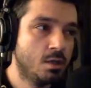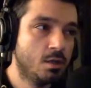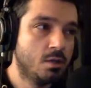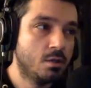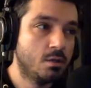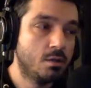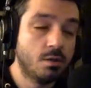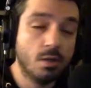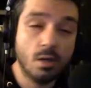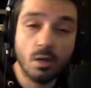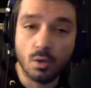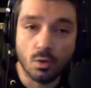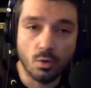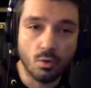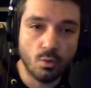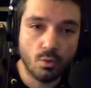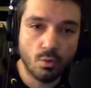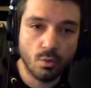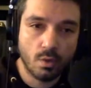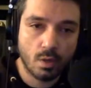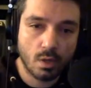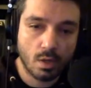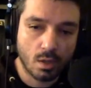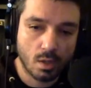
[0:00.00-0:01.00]
No,
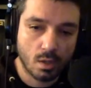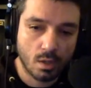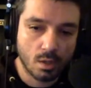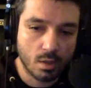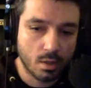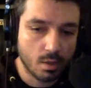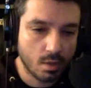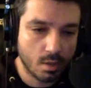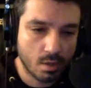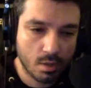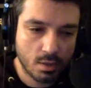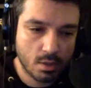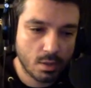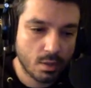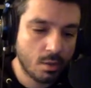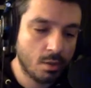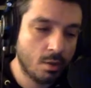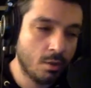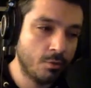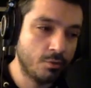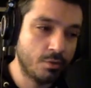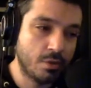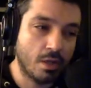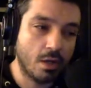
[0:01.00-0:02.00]

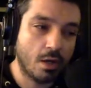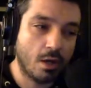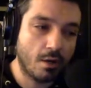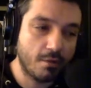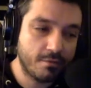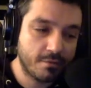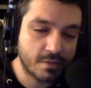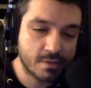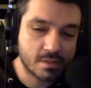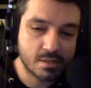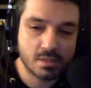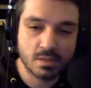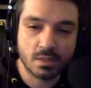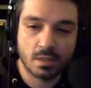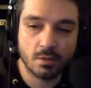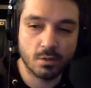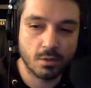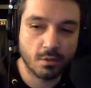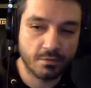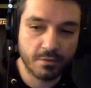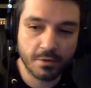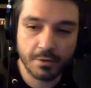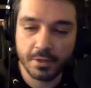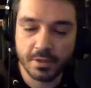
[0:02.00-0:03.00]
the offense is going to
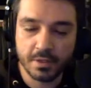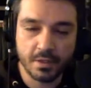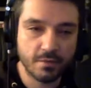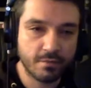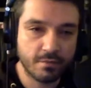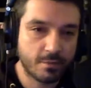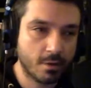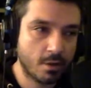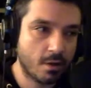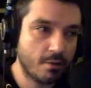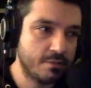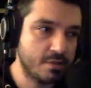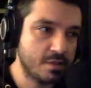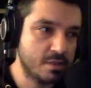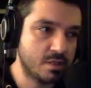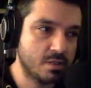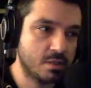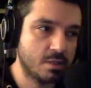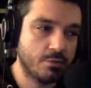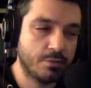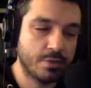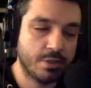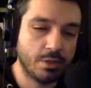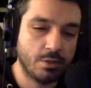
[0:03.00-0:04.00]
look very different,
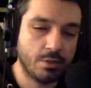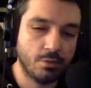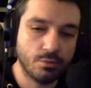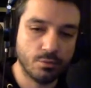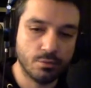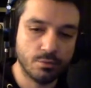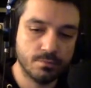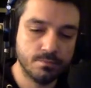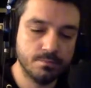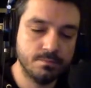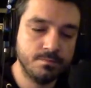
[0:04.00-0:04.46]
obviously, when you